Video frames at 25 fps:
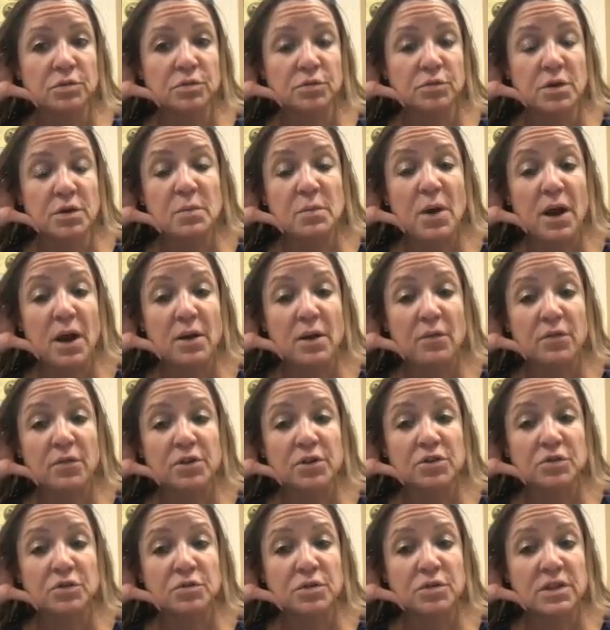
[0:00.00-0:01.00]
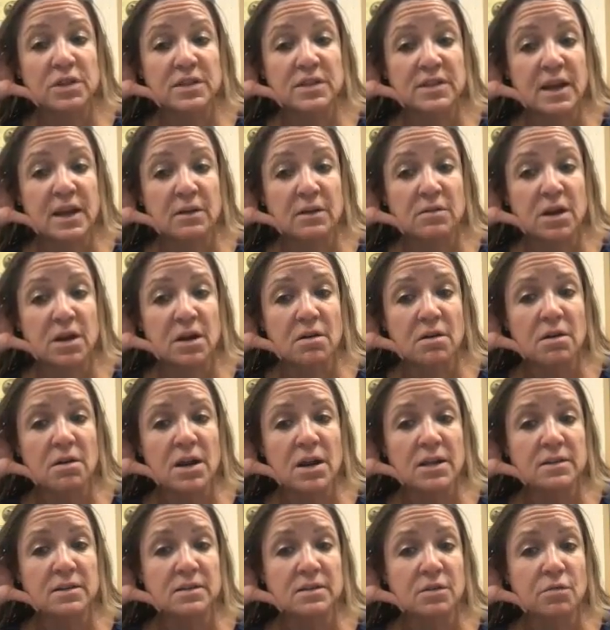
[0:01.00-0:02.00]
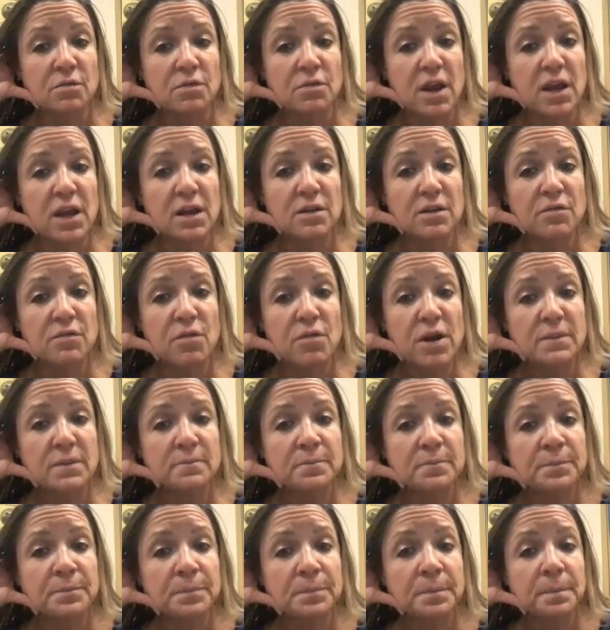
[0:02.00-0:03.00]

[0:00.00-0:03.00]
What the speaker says: 3 pi over 2 is down here at 0, -1.